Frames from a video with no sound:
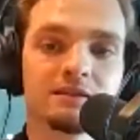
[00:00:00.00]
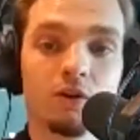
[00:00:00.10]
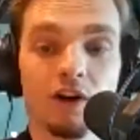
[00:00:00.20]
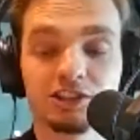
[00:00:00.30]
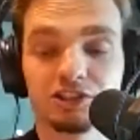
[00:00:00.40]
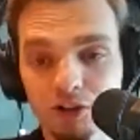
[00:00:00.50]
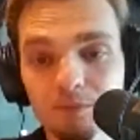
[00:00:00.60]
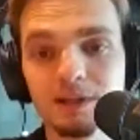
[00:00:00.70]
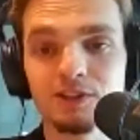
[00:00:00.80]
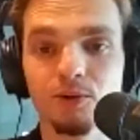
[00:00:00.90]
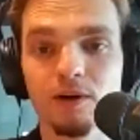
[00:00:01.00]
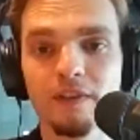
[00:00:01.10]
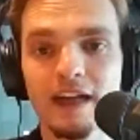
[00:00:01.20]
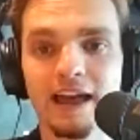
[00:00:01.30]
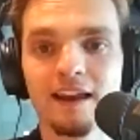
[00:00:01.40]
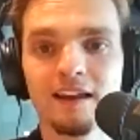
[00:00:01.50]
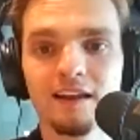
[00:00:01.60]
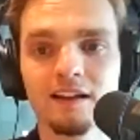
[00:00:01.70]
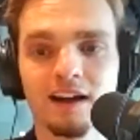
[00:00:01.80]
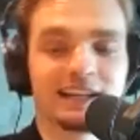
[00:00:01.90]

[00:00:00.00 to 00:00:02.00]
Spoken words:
Or I should be doing that. And I